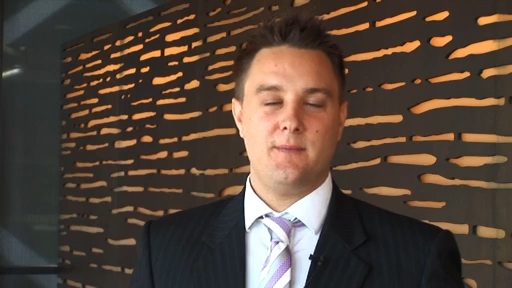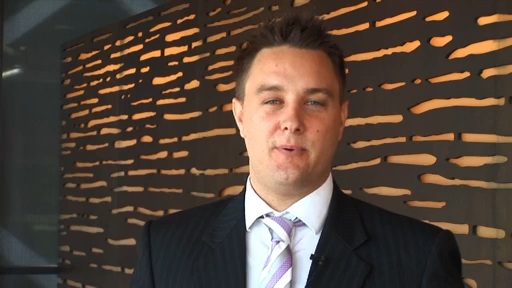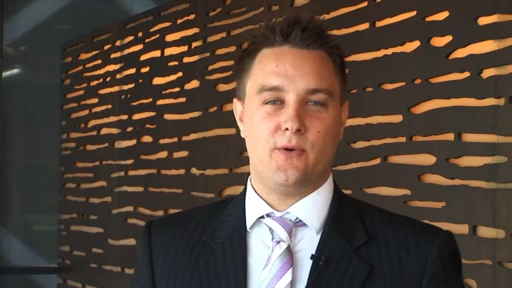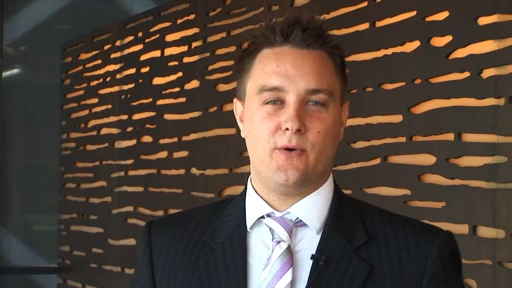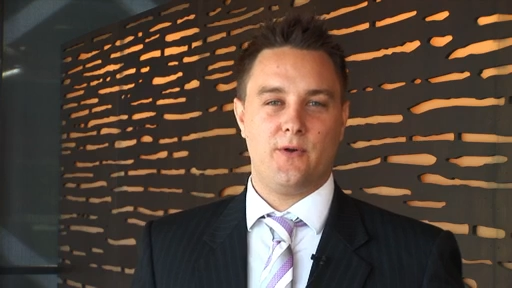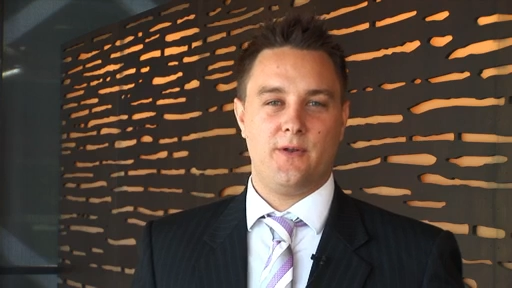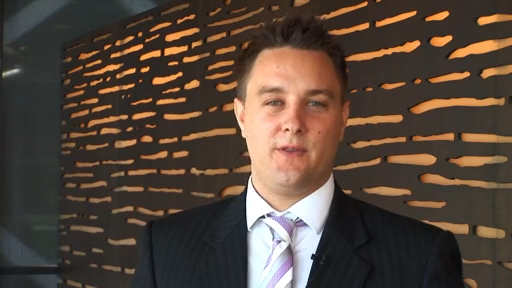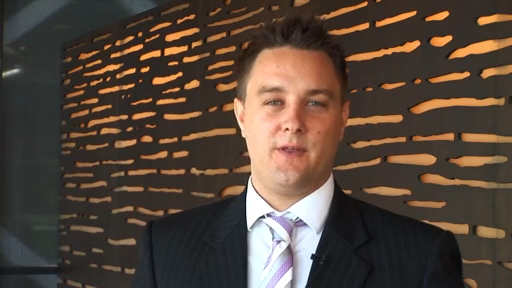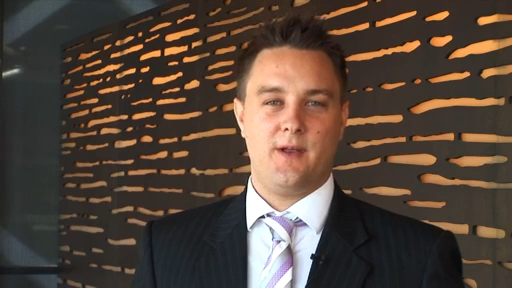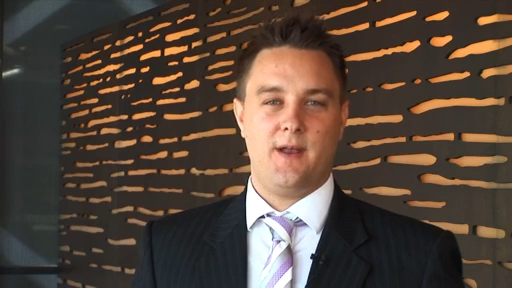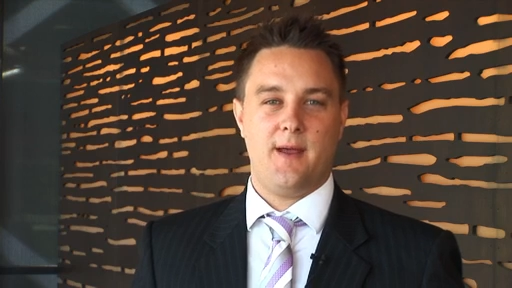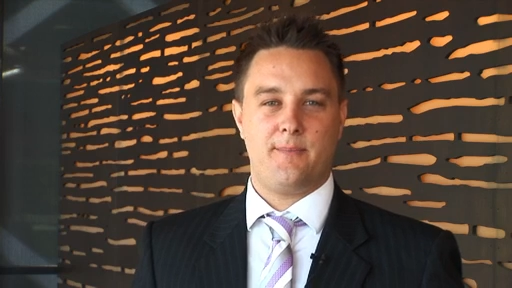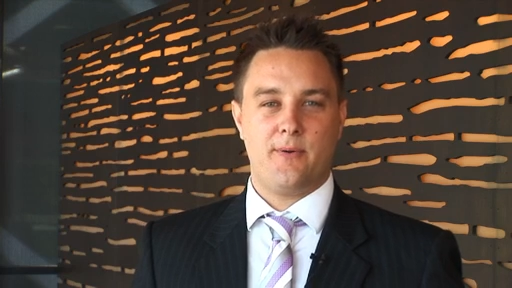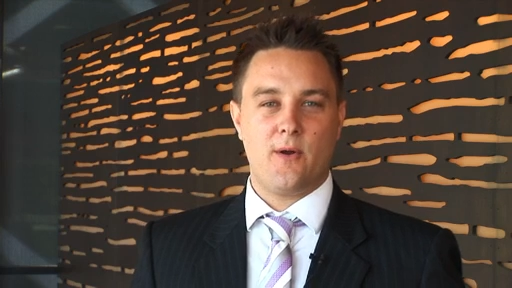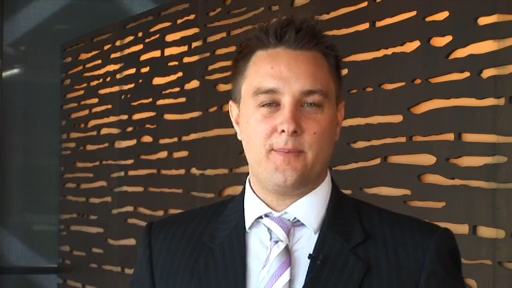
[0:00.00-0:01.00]
important that
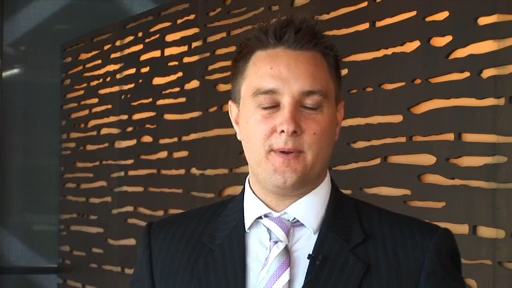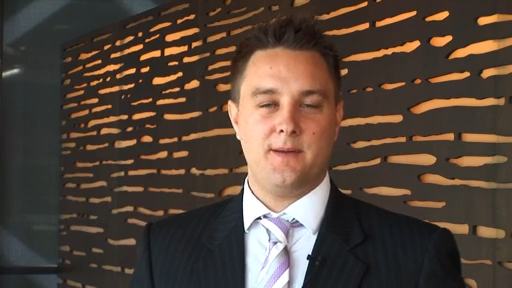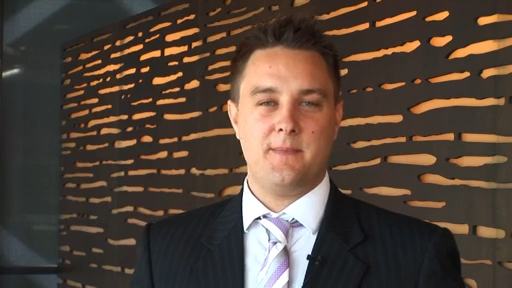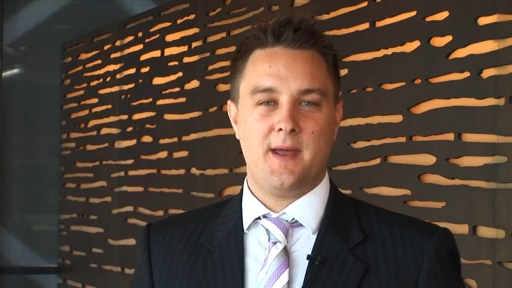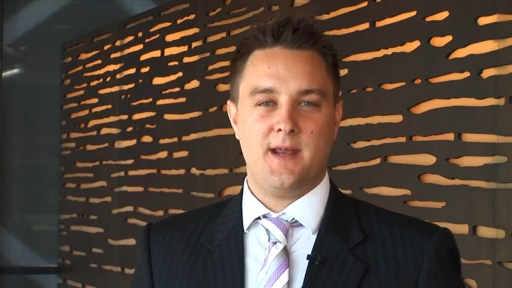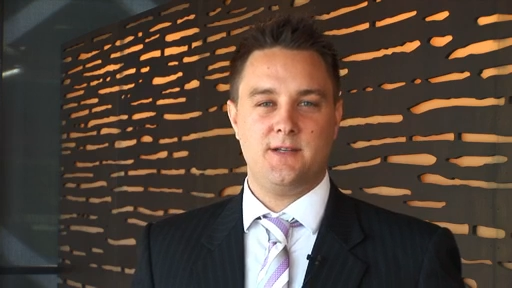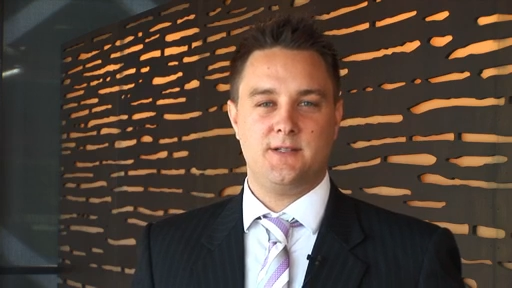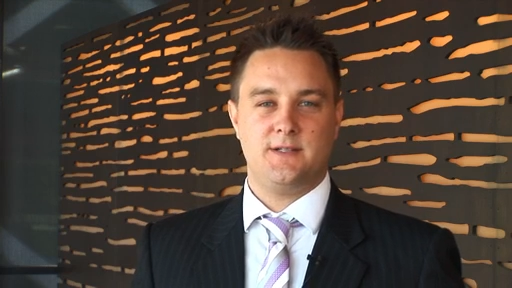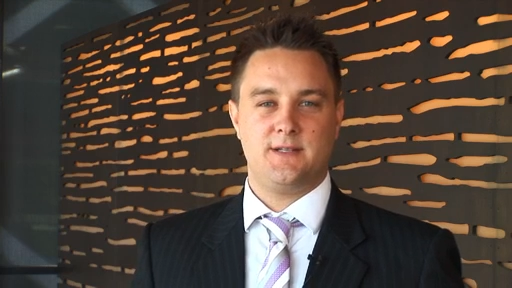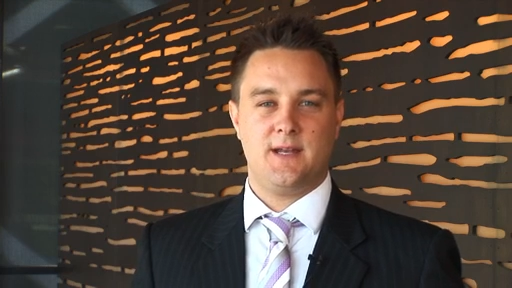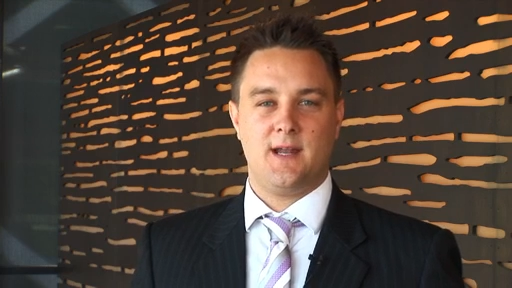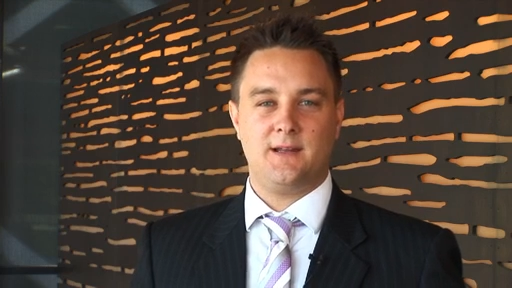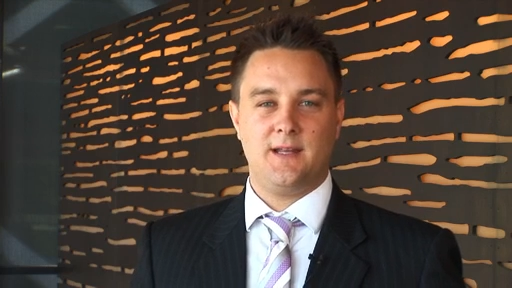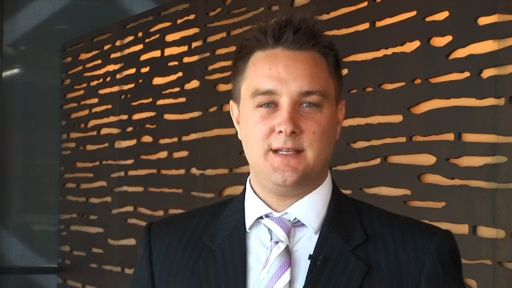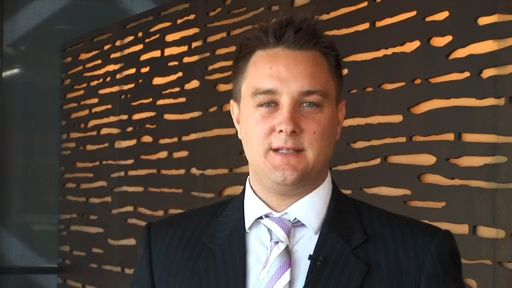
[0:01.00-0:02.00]
our property managers
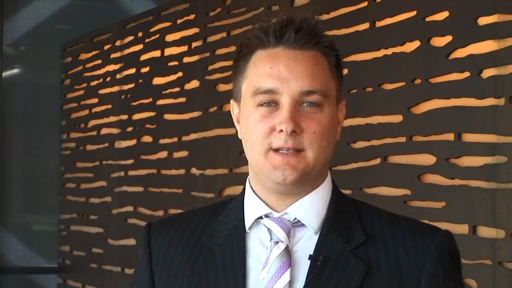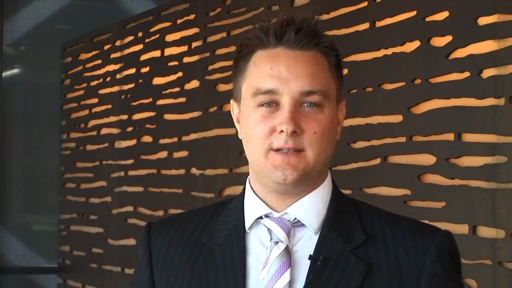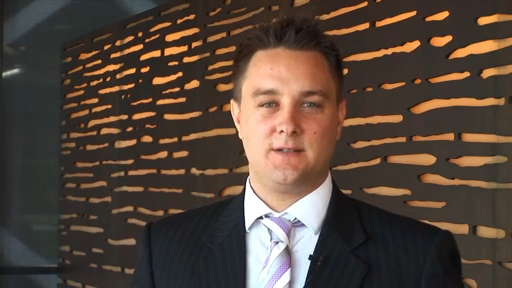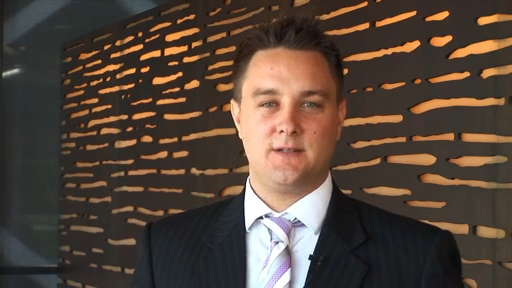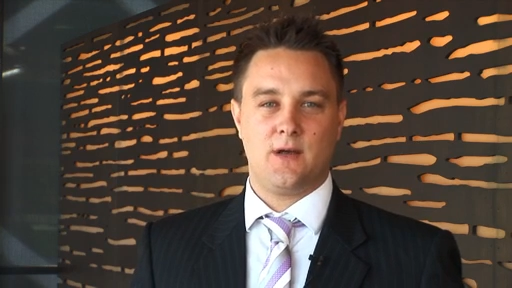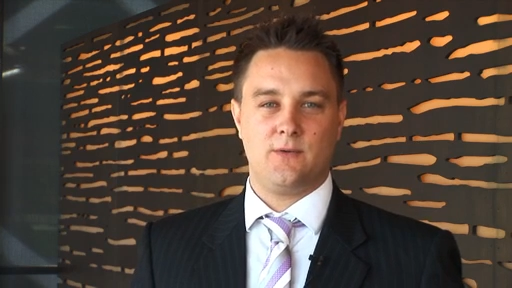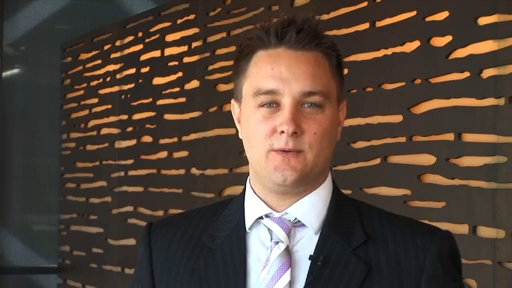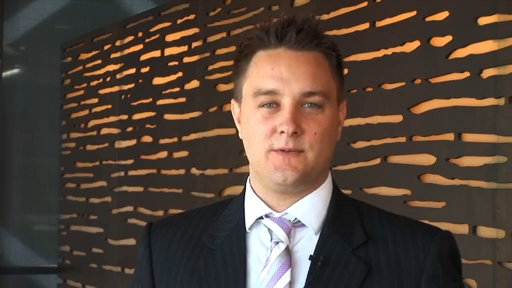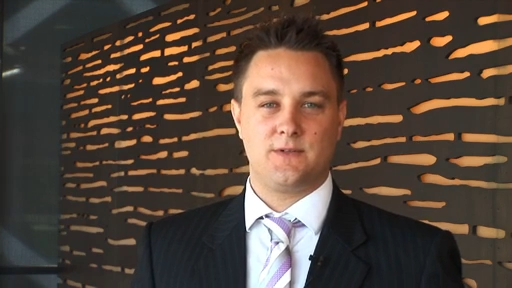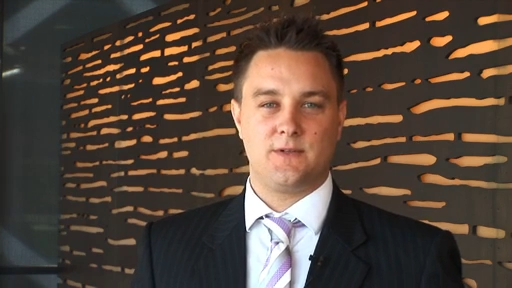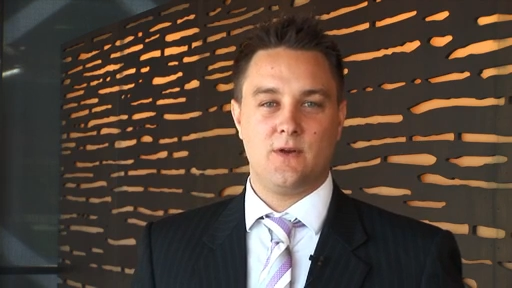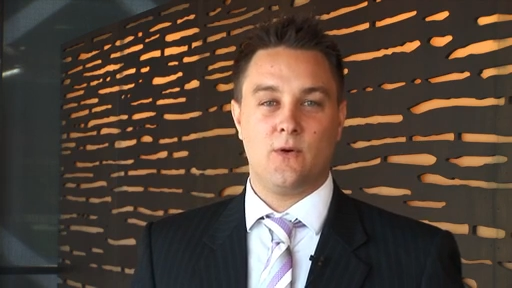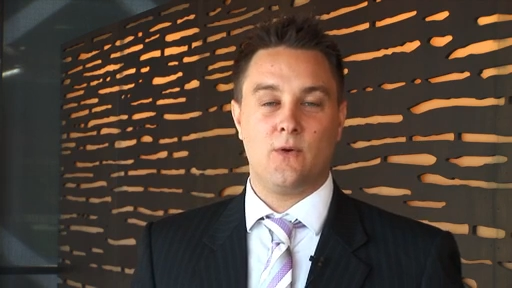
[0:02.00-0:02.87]
and our leasing consultants,